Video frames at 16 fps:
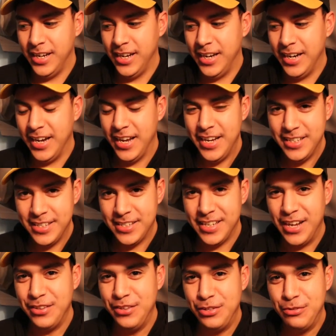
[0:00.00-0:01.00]
And I hate to
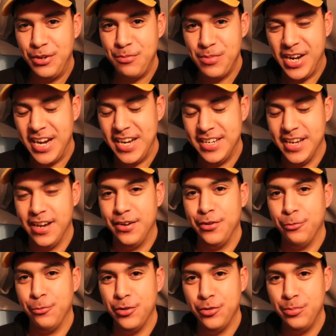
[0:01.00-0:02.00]
sound this way, but I doubt
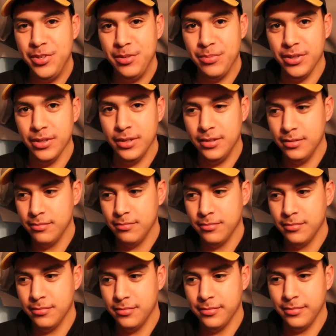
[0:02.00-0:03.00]
it will be, but
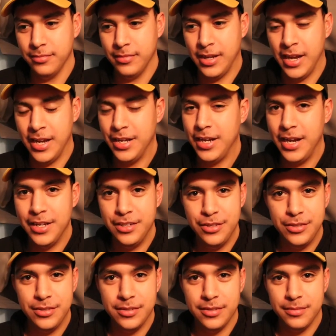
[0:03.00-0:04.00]
I
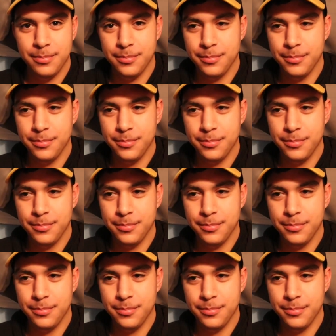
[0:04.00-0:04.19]
just